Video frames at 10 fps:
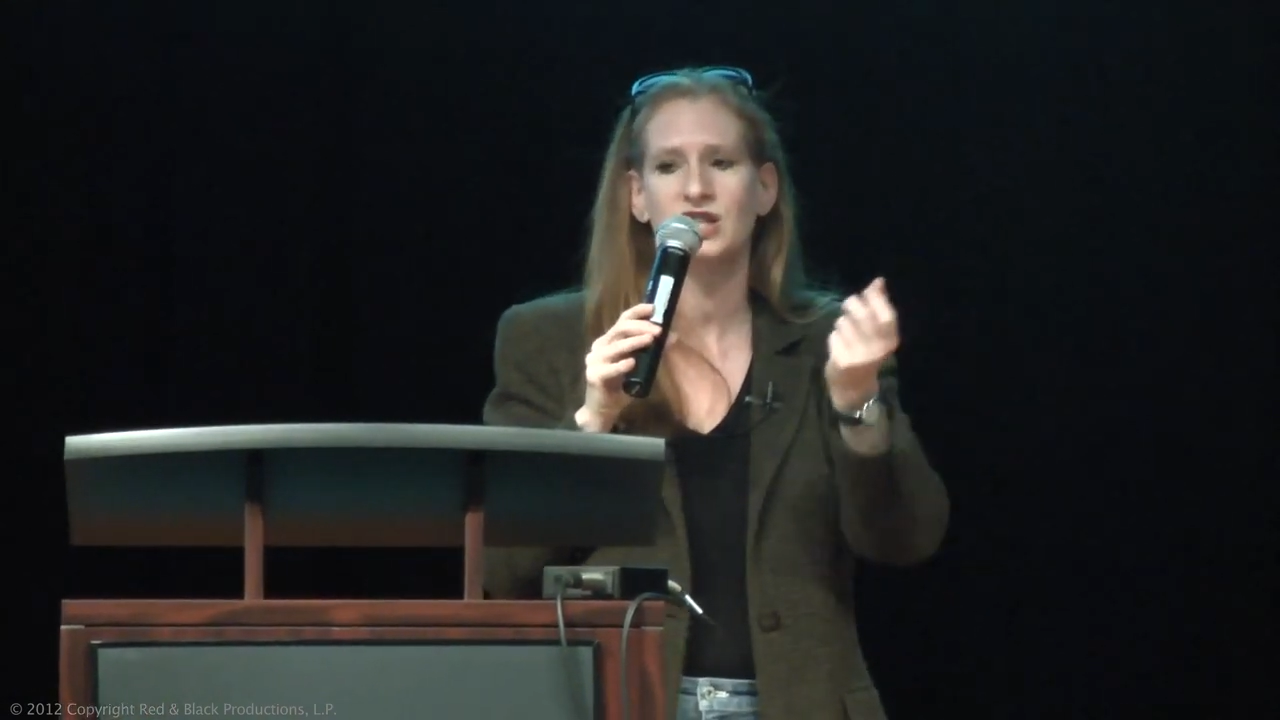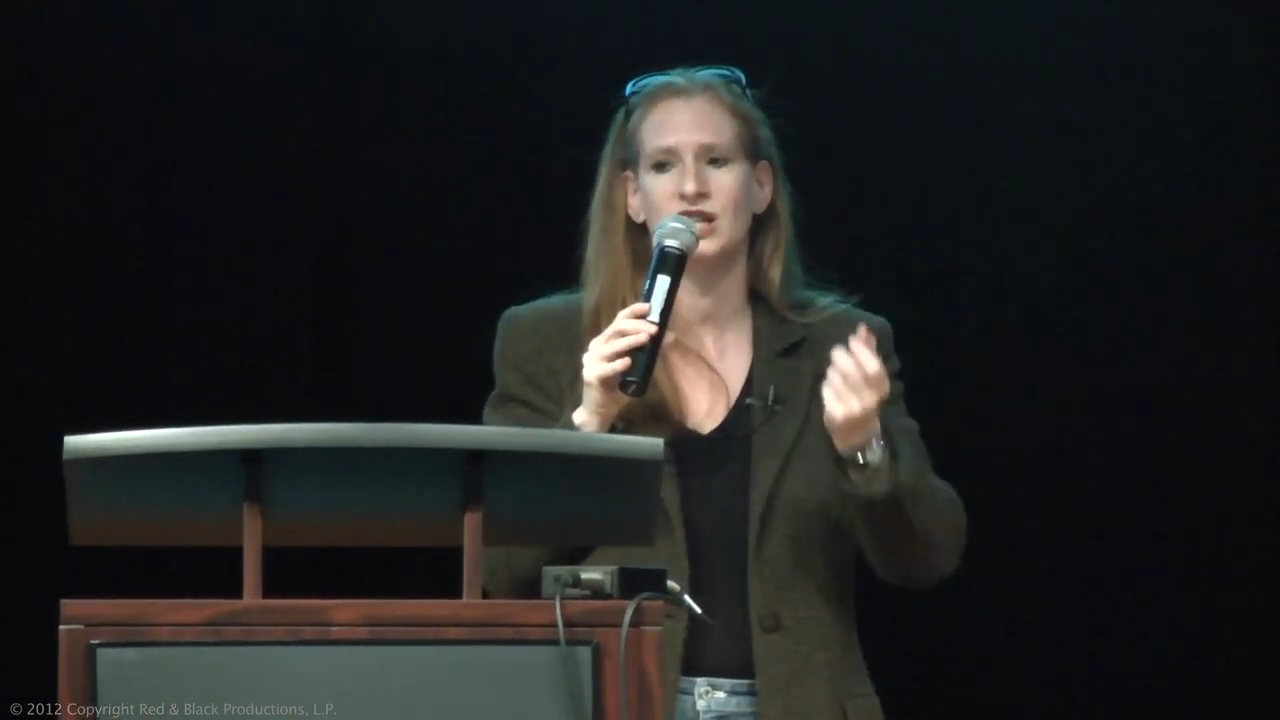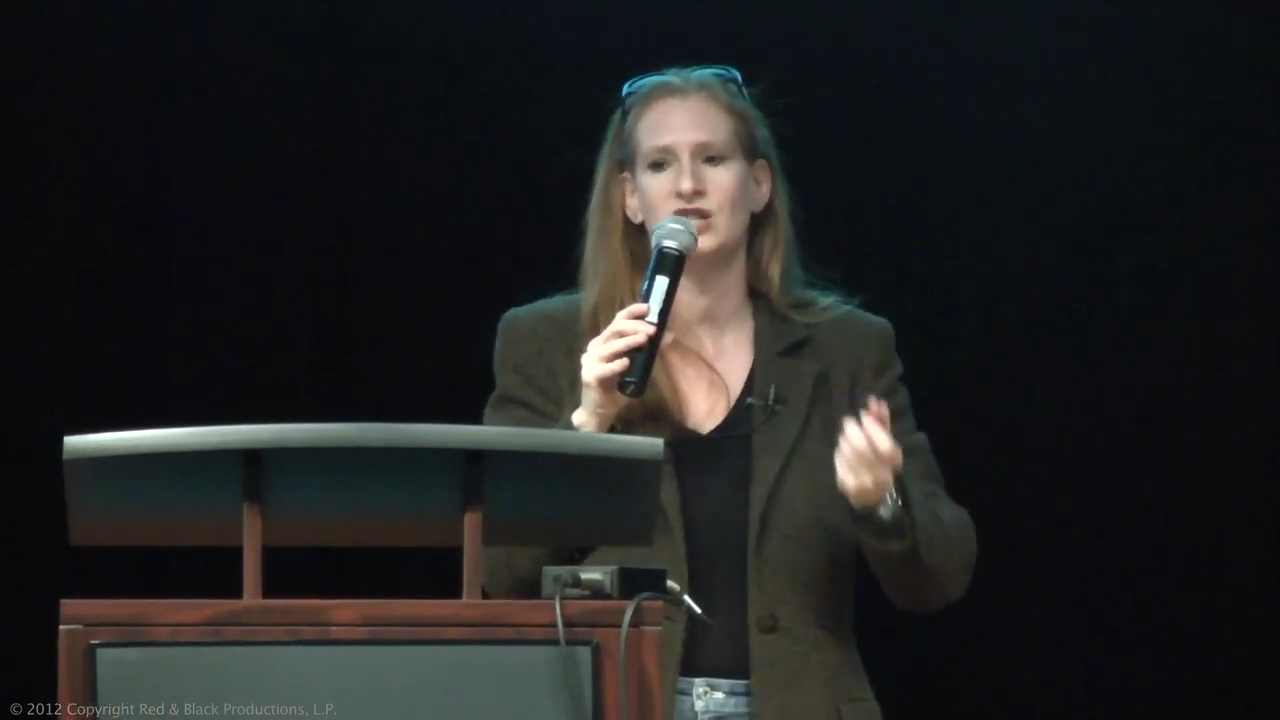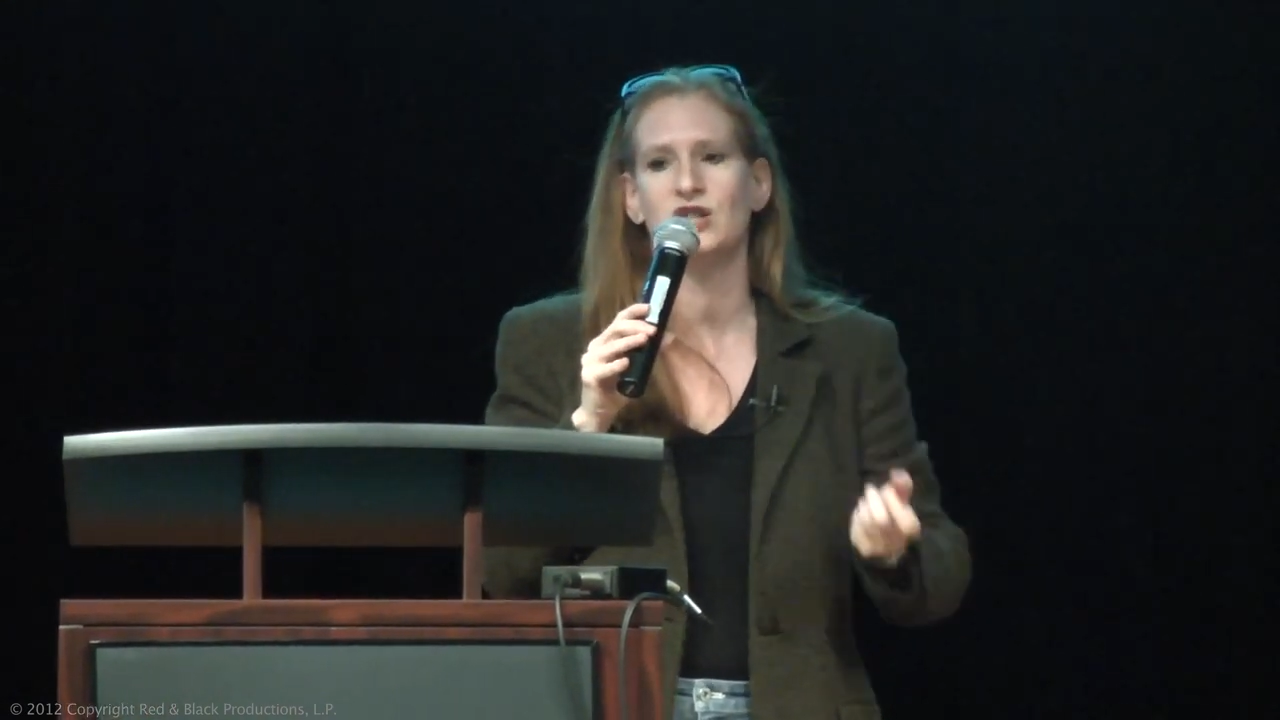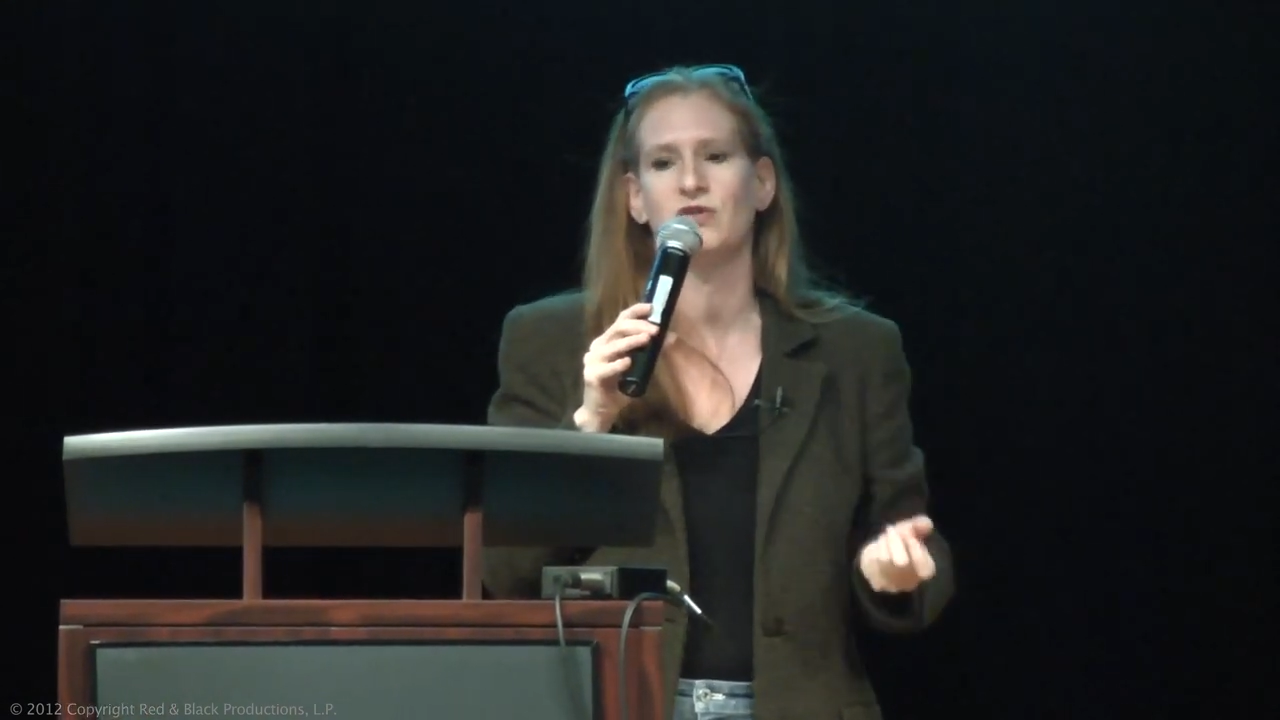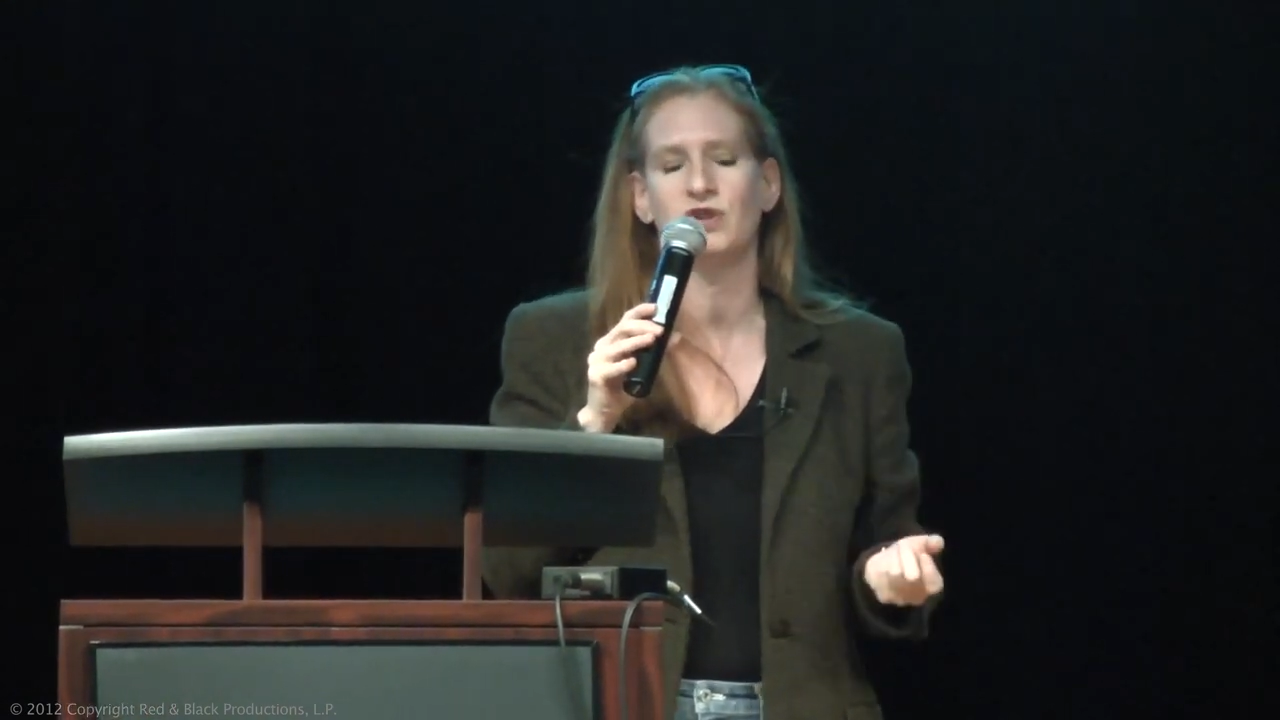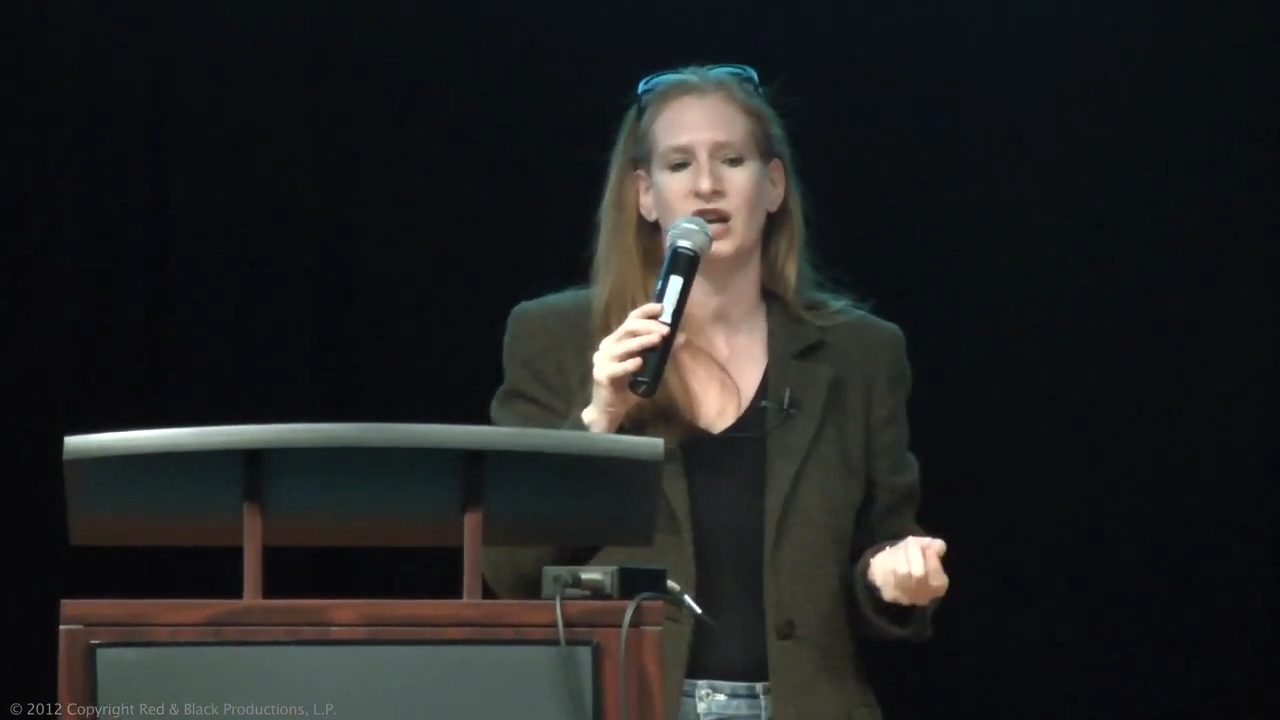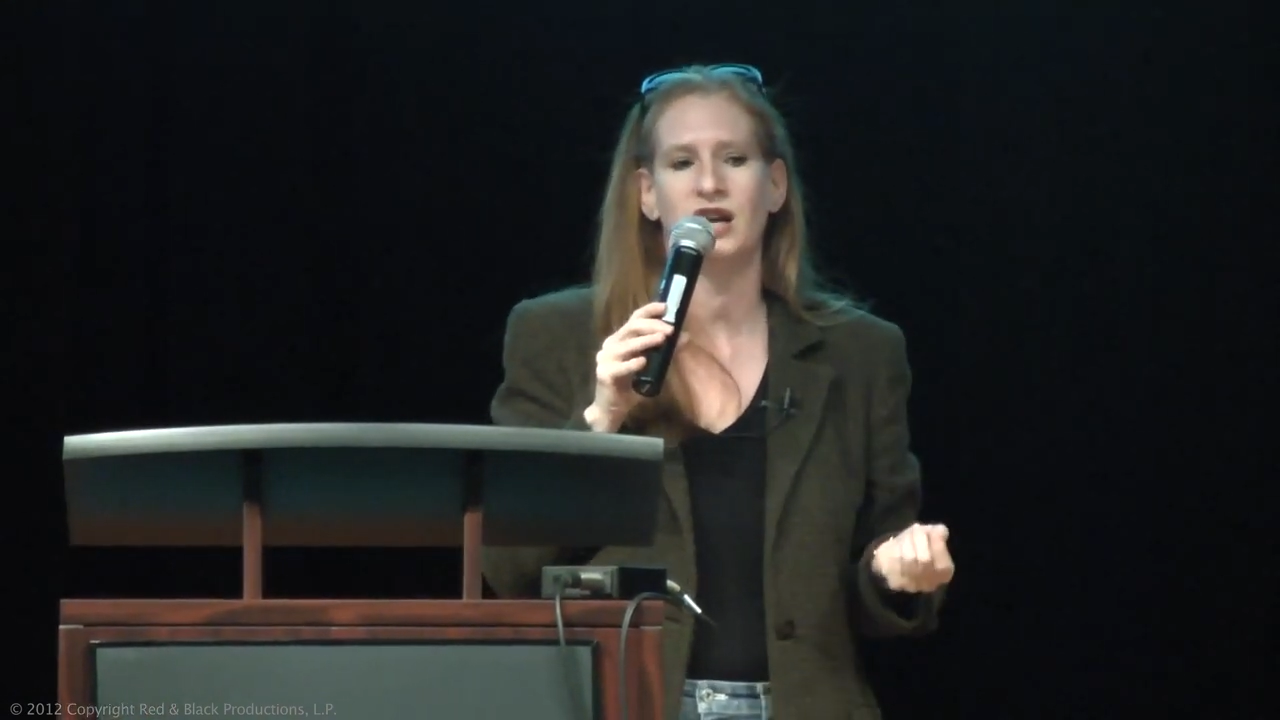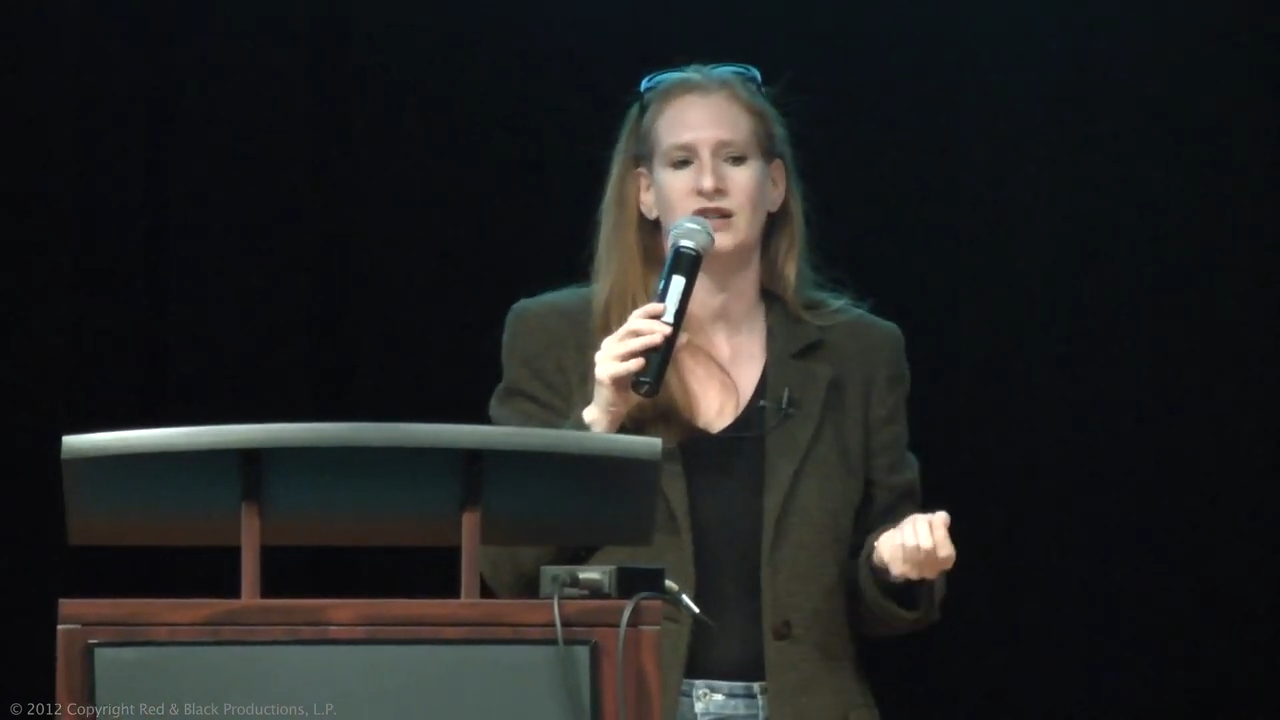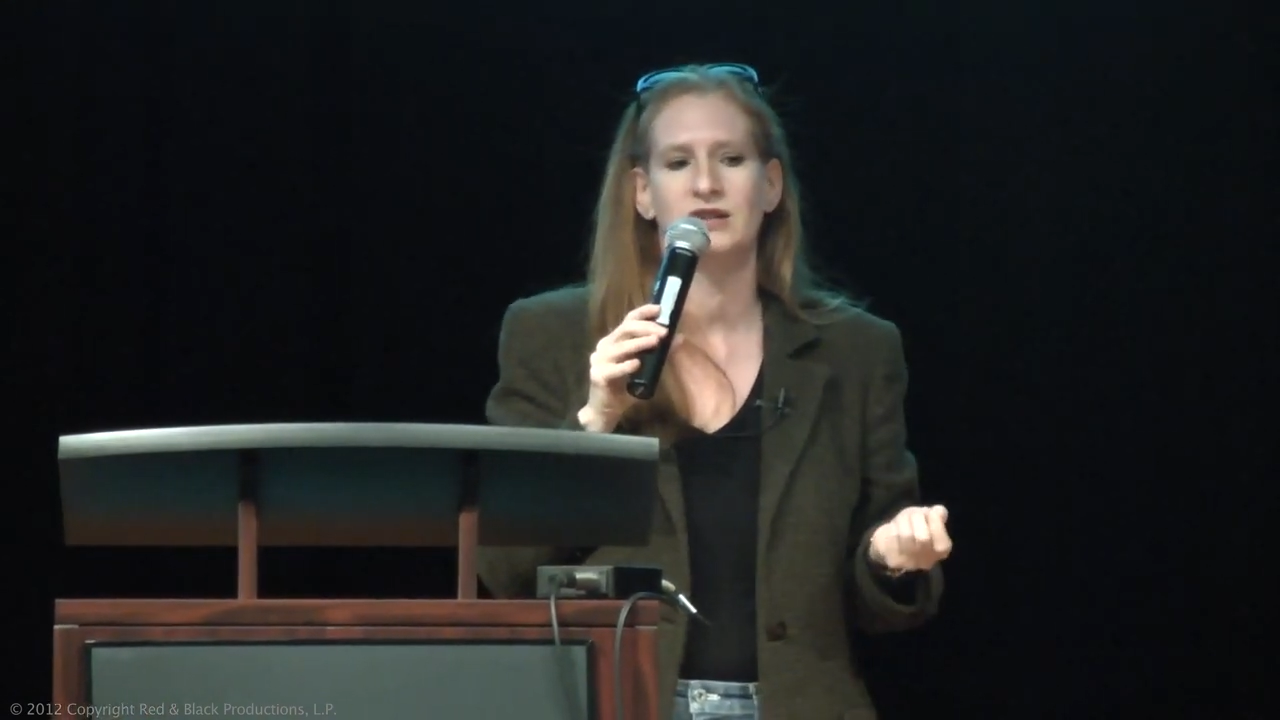changed
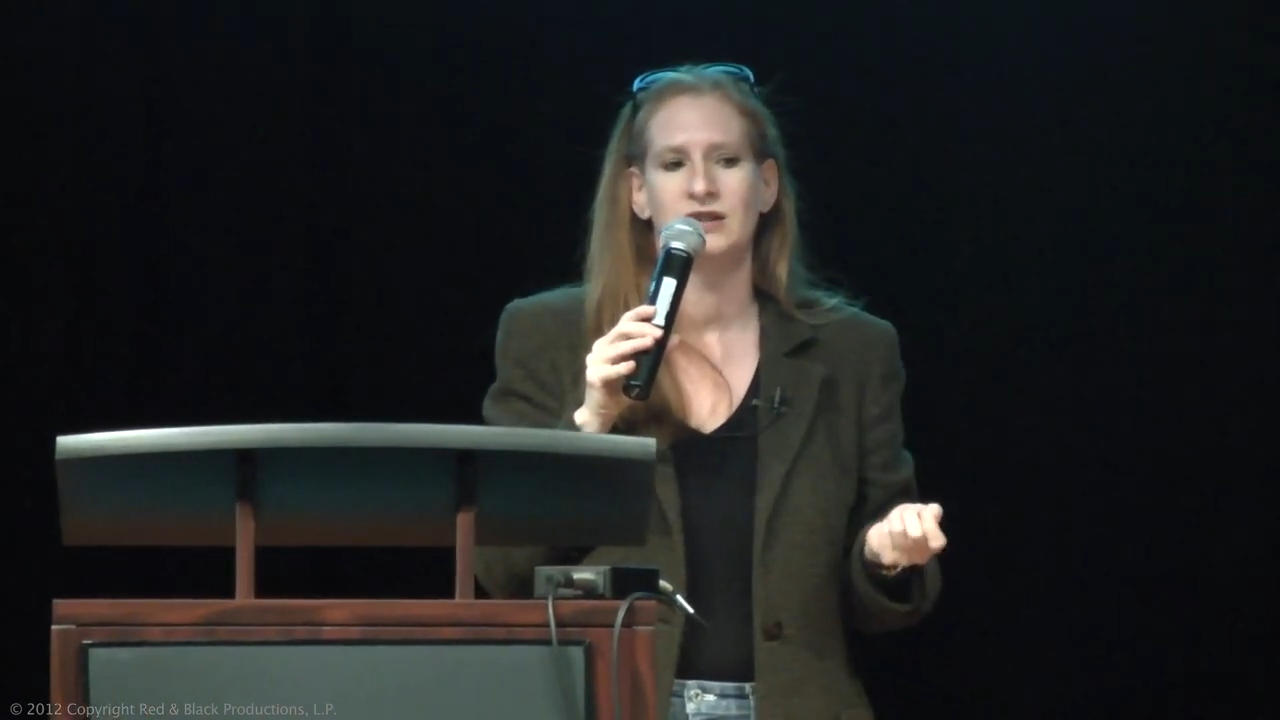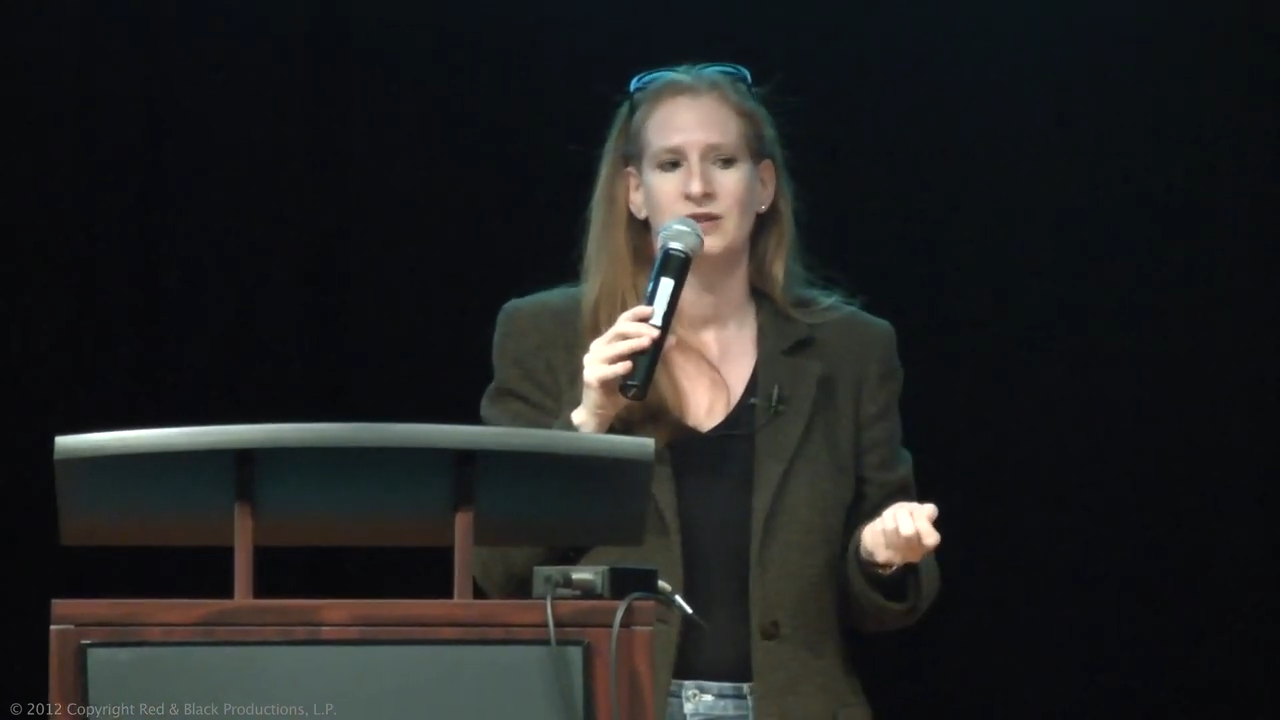overnight.